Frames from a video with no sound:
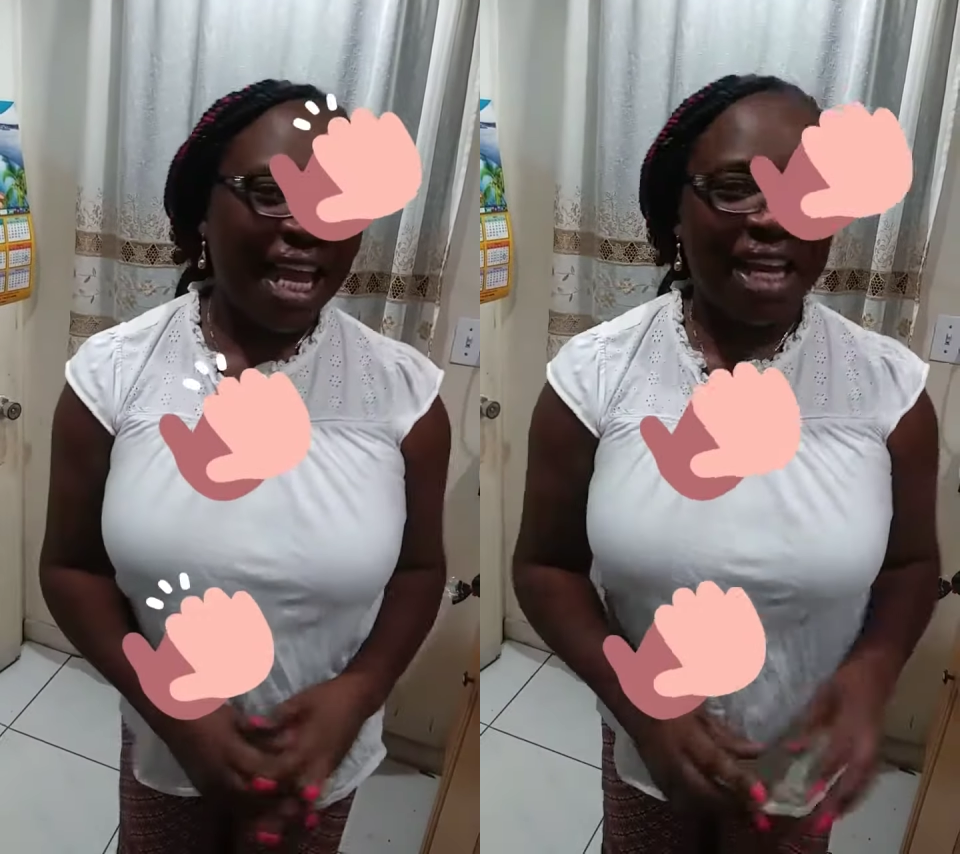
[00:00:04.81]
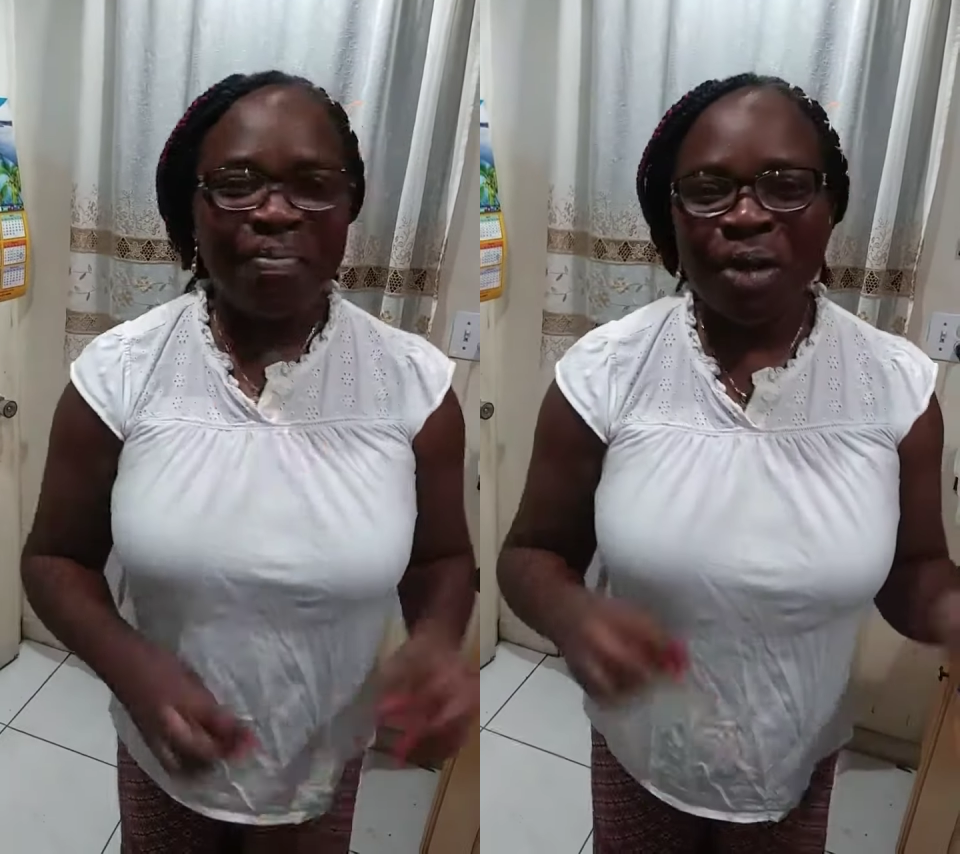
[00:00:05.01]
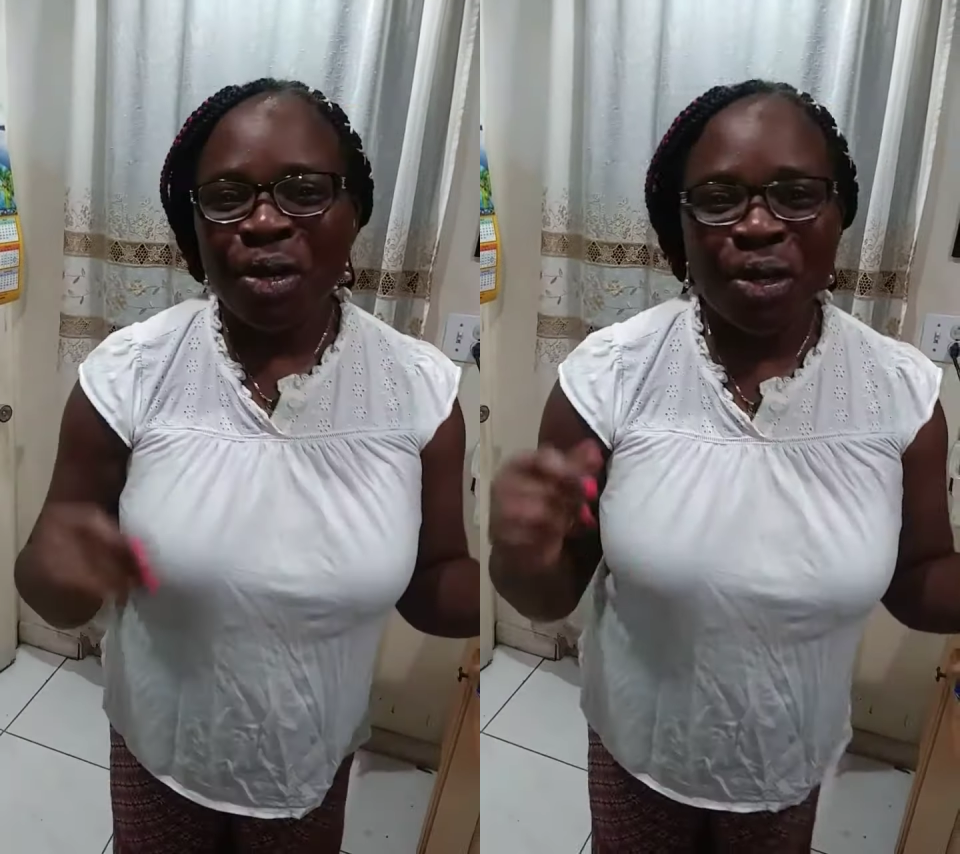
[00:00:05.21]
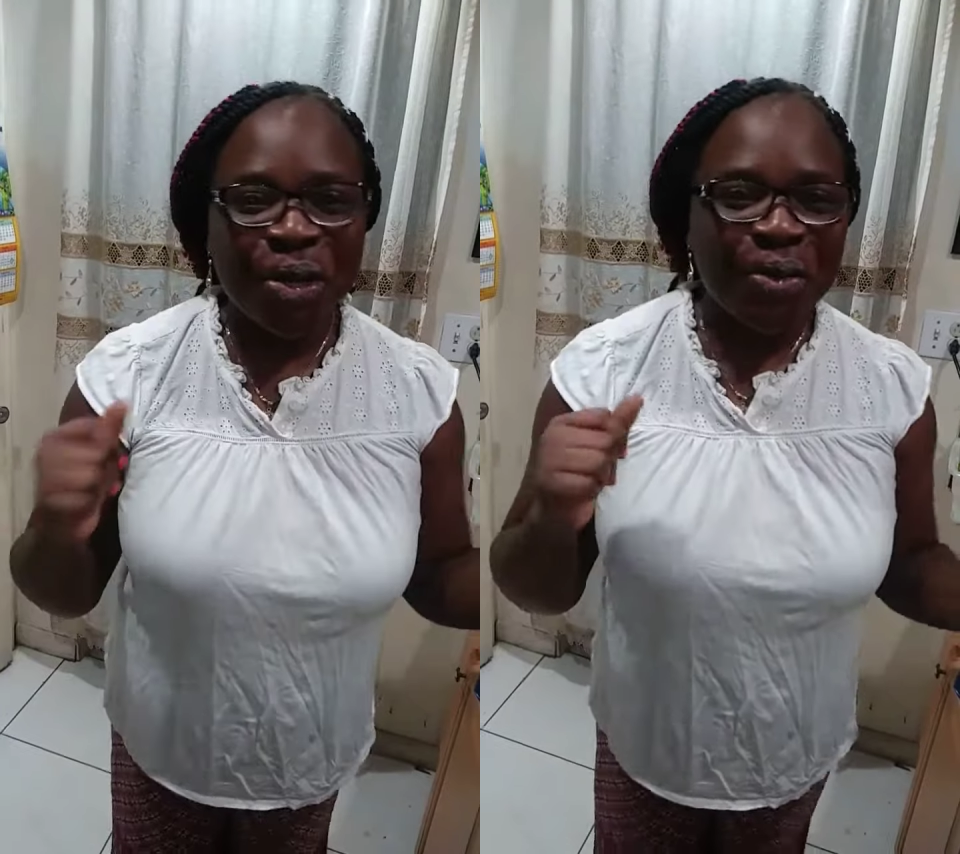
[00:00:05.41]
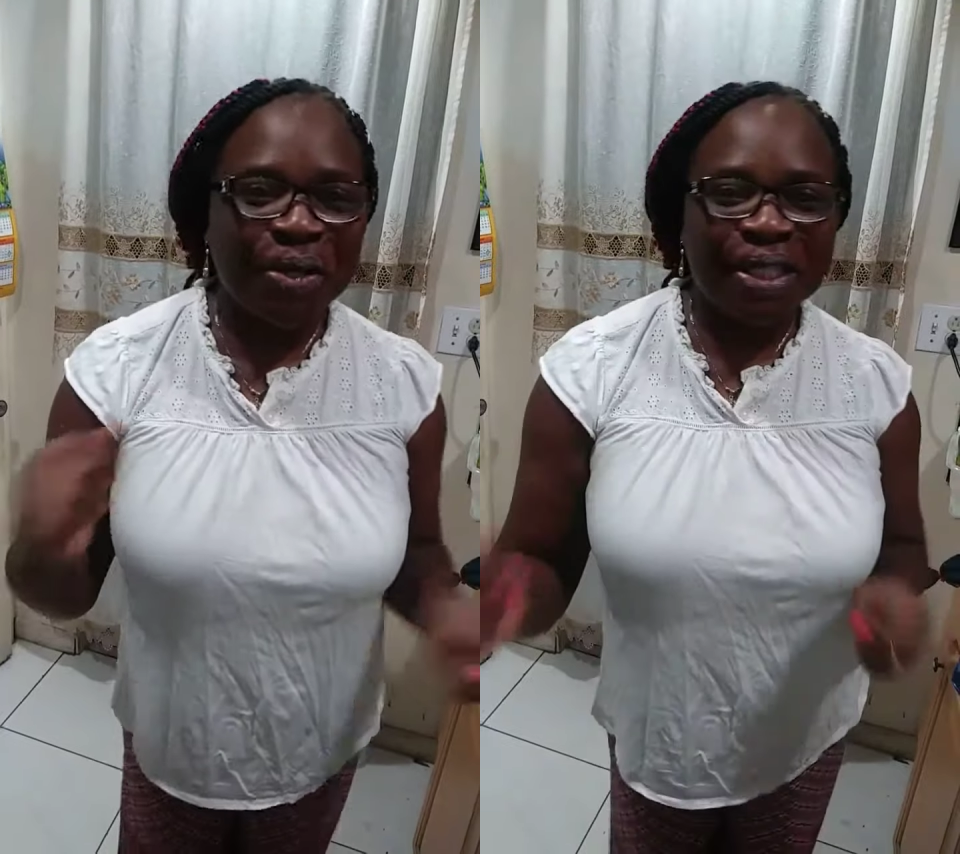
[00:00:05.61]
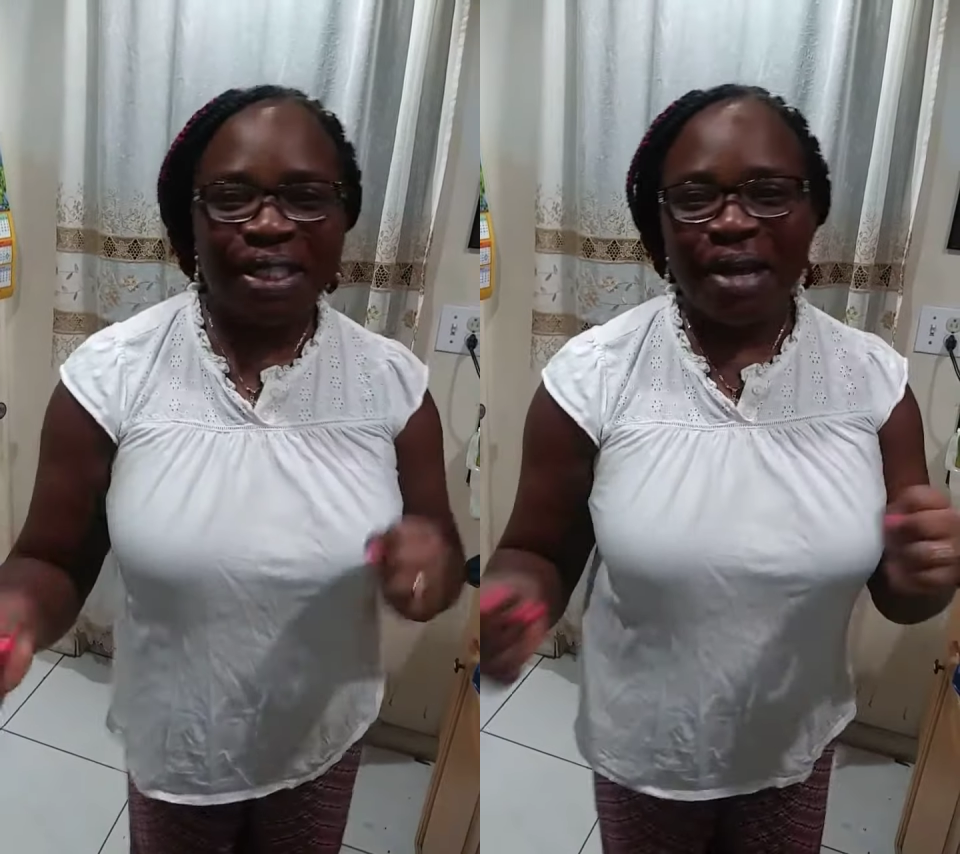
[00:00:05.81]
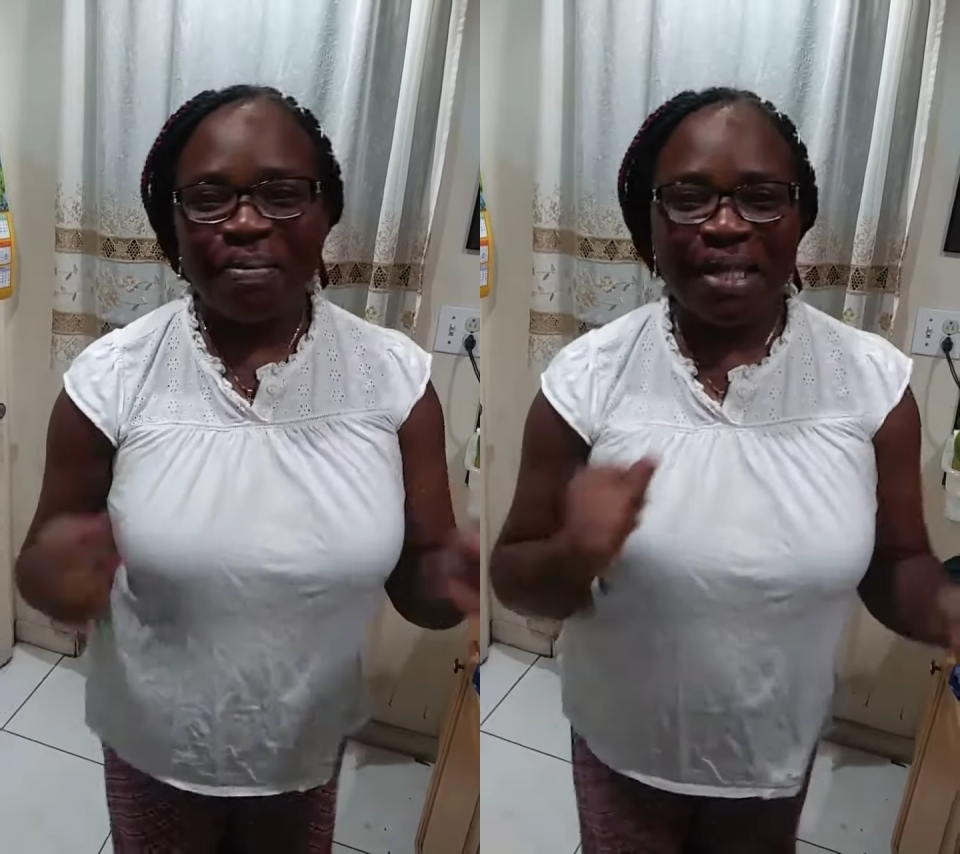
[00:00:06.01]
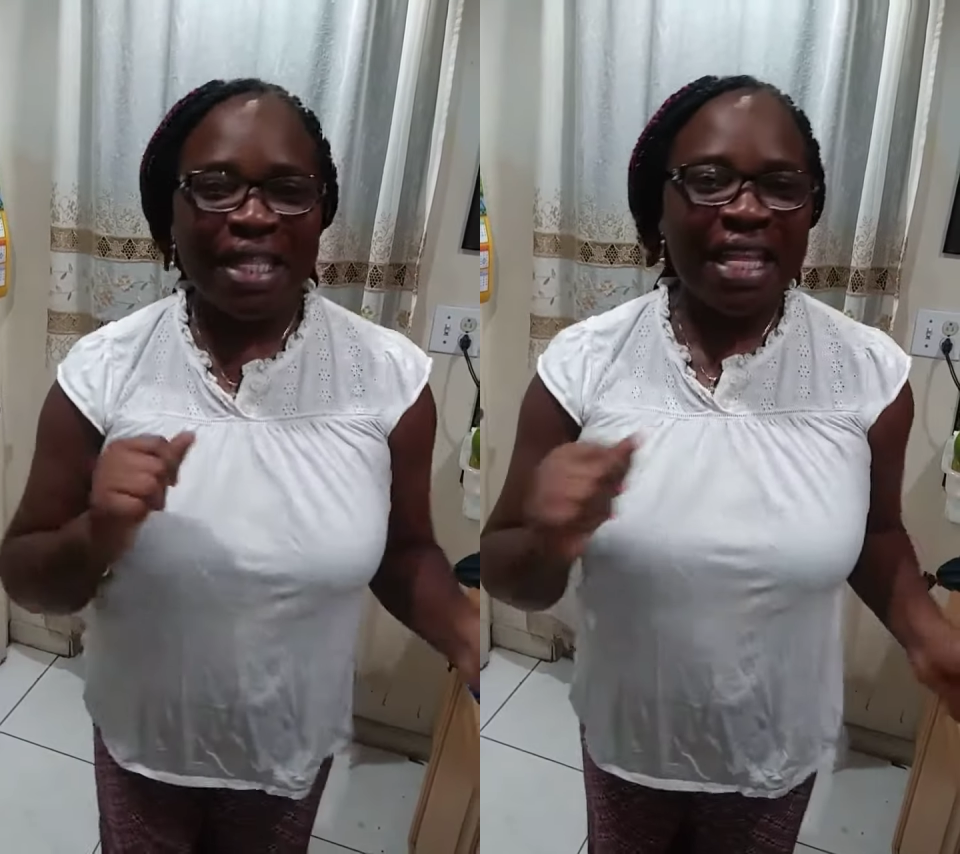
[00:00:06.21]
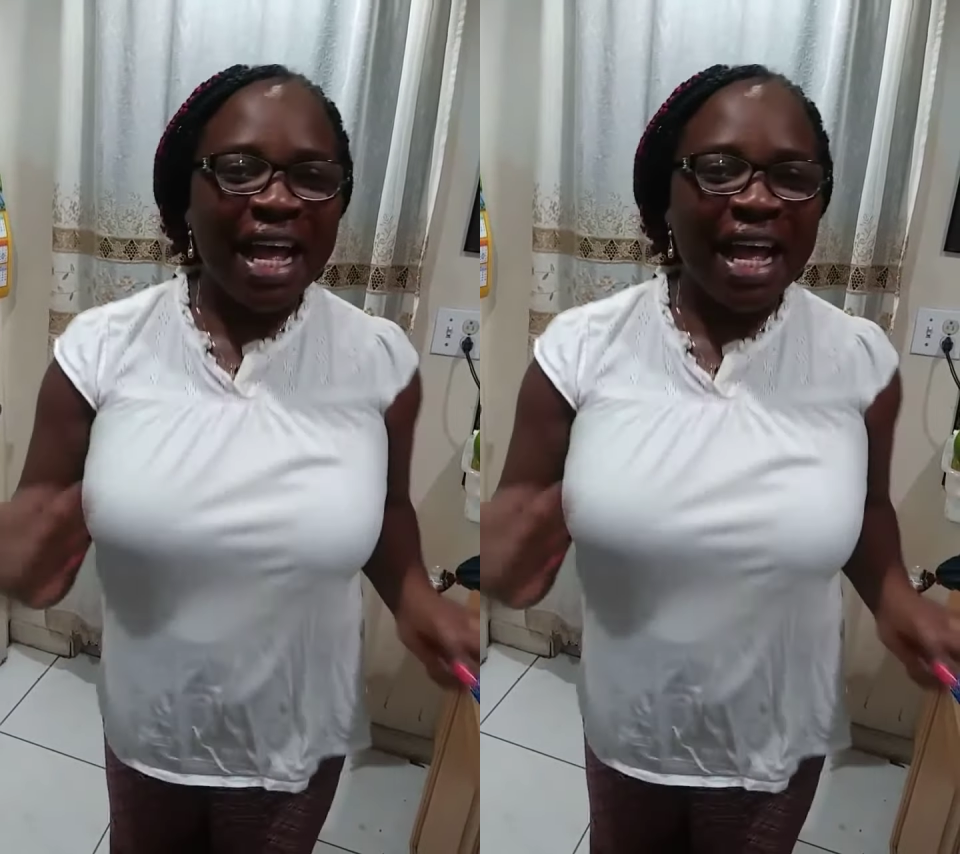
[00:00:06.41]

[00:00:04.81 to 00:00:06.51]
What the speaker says: and I'm gonna cook some